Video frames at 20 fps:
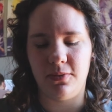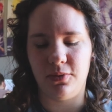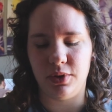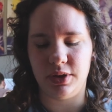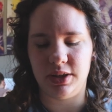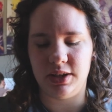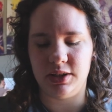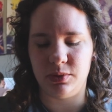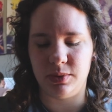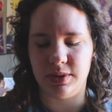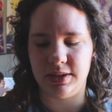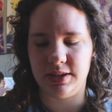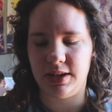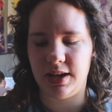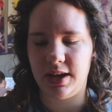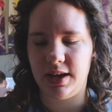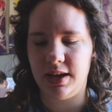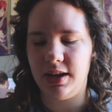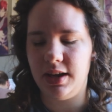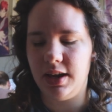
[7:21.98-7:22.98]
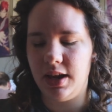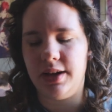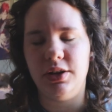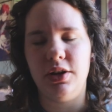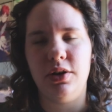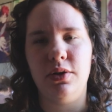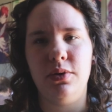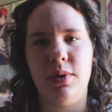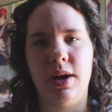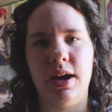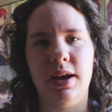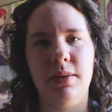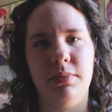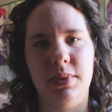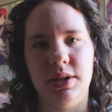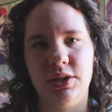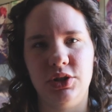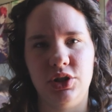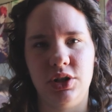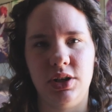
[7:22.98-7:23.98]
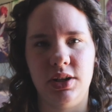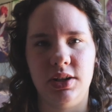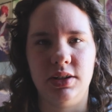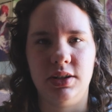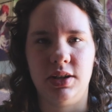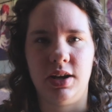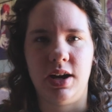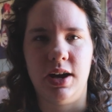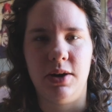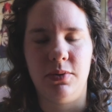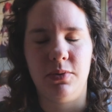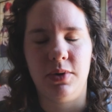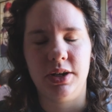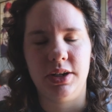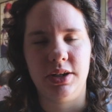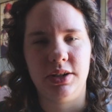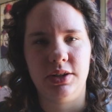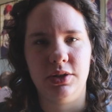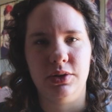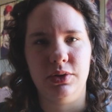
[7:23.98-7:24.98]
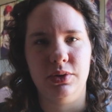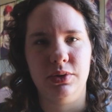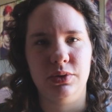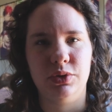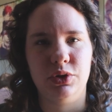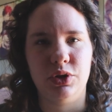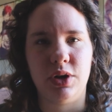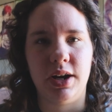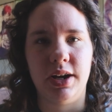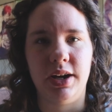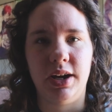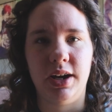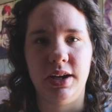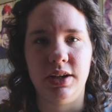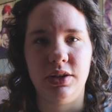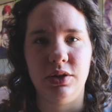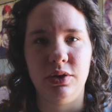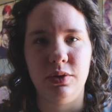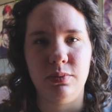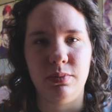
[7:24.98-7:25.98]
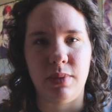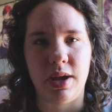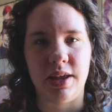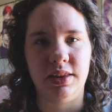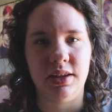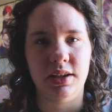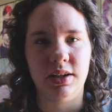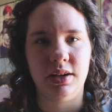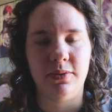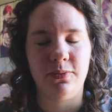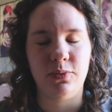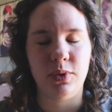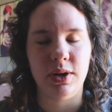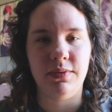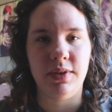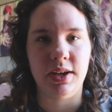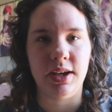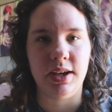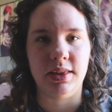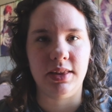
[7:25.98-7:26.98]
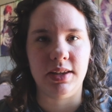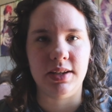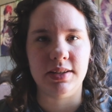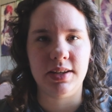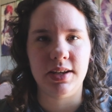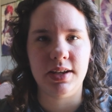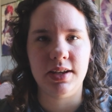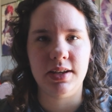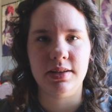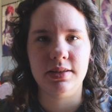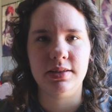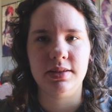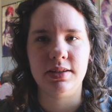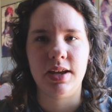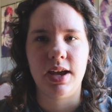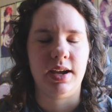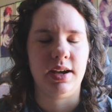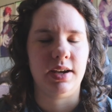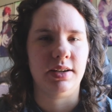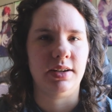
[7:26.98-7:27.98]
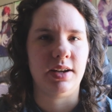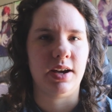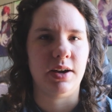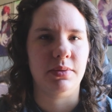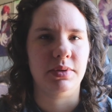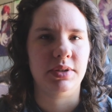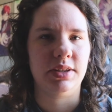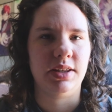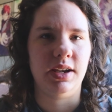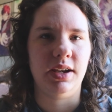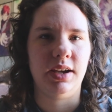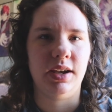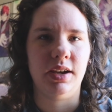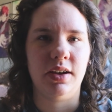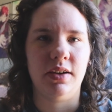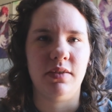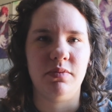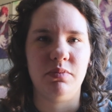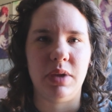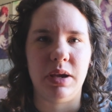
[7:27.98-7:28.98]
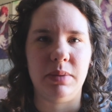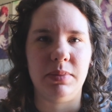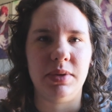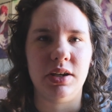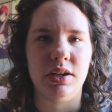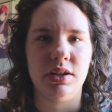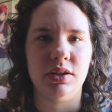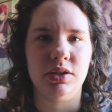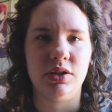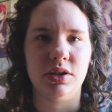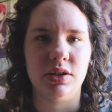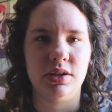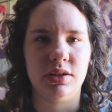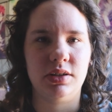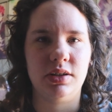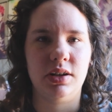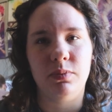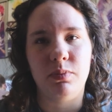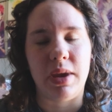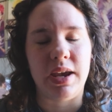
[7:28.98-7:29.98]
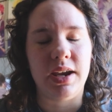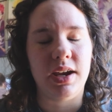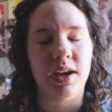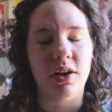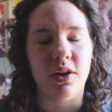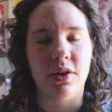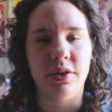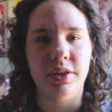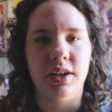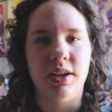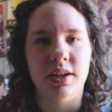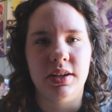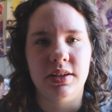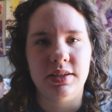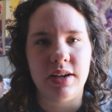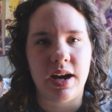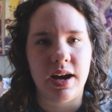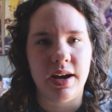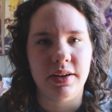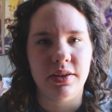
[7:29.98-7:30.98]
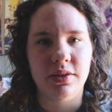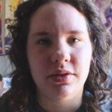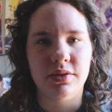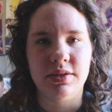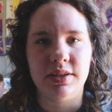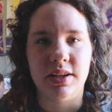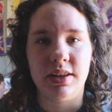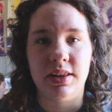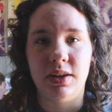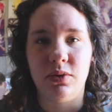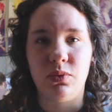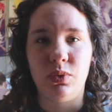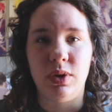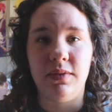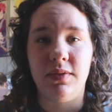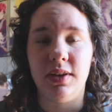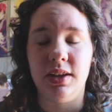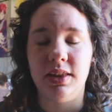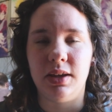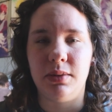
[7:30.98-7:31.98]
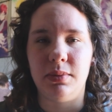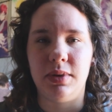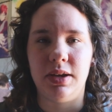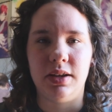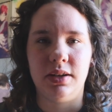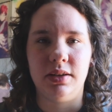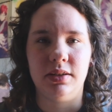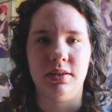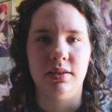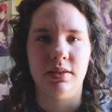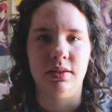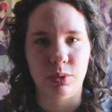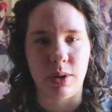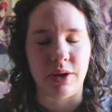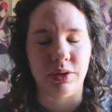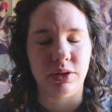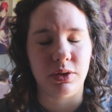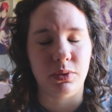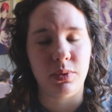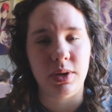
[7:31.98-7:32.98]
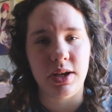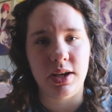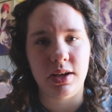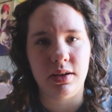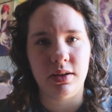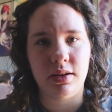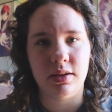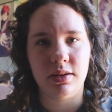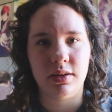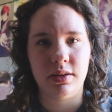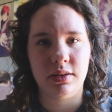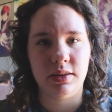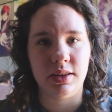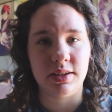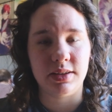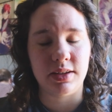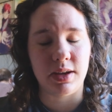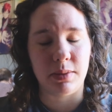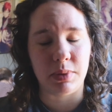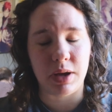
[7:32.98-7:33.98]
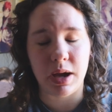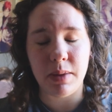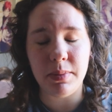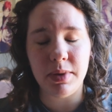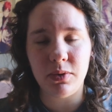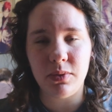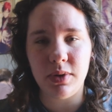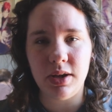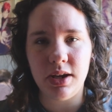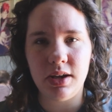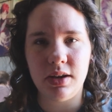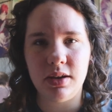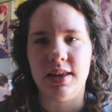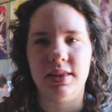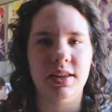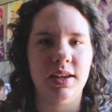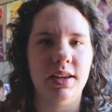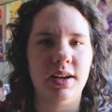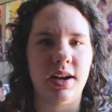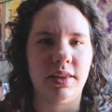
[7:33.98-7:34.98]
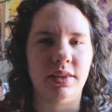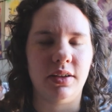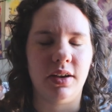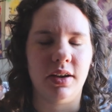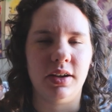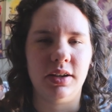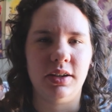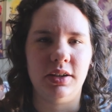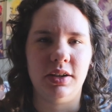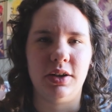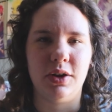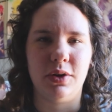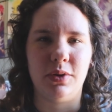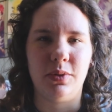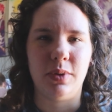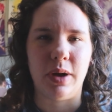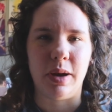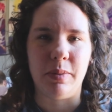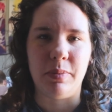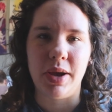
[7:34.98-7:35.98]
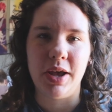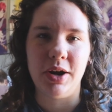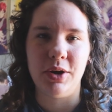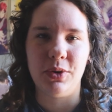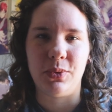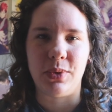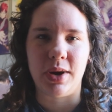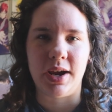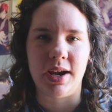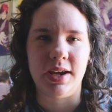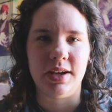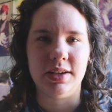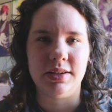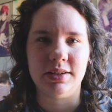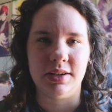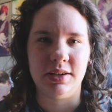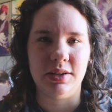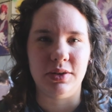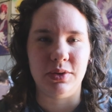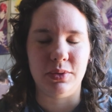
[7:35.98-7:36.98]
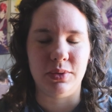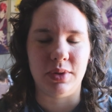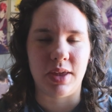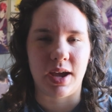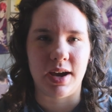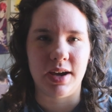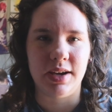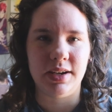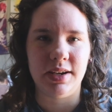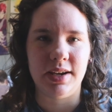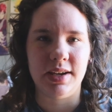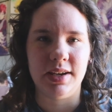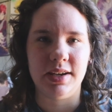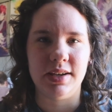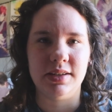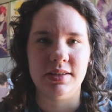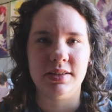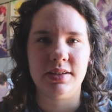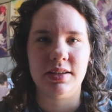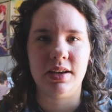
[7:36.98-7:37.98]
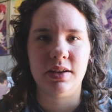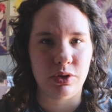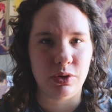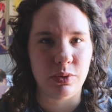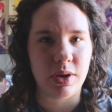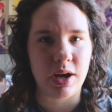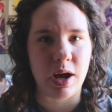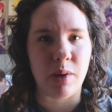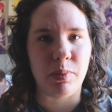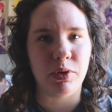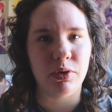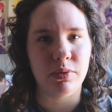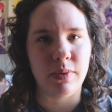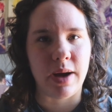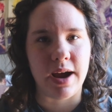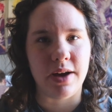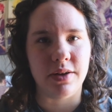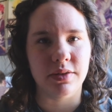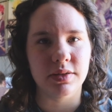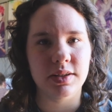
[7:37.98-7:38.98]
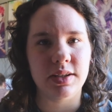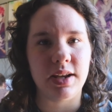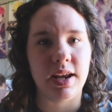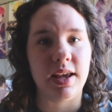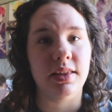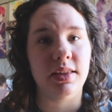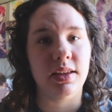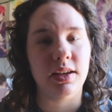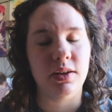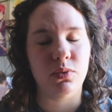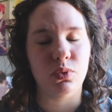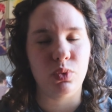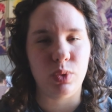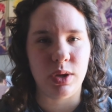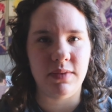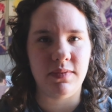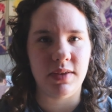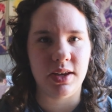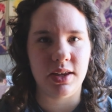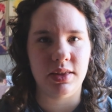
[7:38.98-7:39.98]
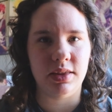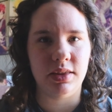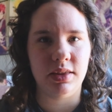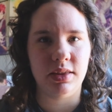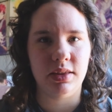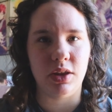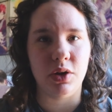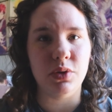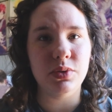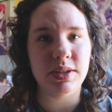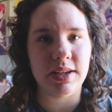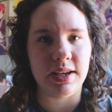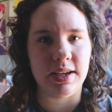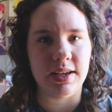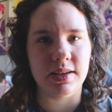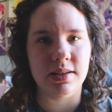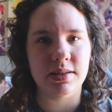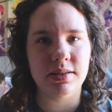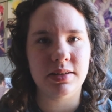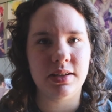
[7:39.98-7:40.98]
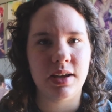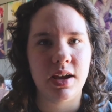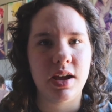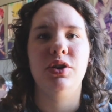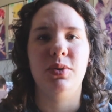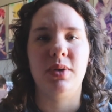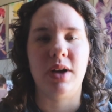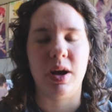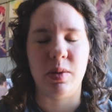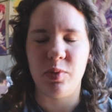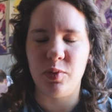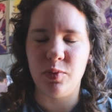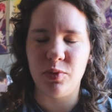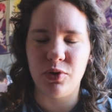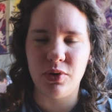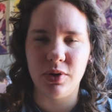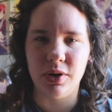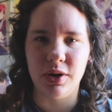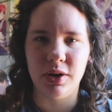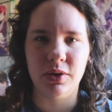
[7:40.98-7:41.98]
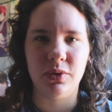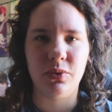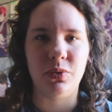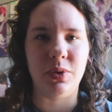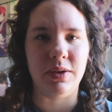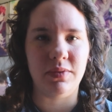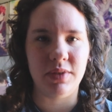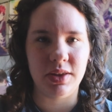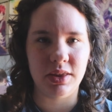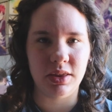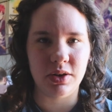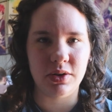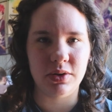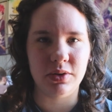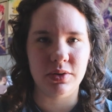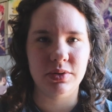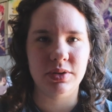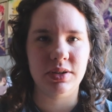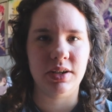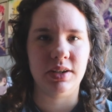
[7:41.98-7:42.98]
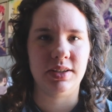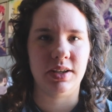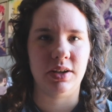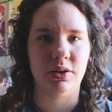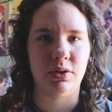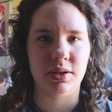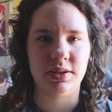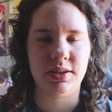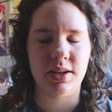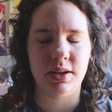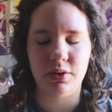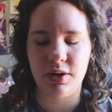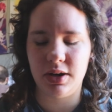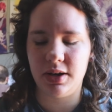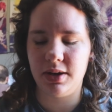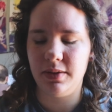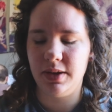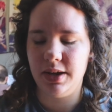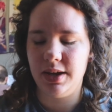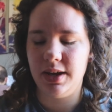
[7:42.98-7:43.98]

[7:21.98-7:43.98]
for this one today. I know I mentioned I wanted to try a new method of weaving in these ends, and I was thinking of maybe just making all the tiles and then weaving them in throughout the week, this upcoming week. And then I thought, you know, a better way to do that is do a couple rounds and then weave in those ends, do a couple more, weave in those, etc.,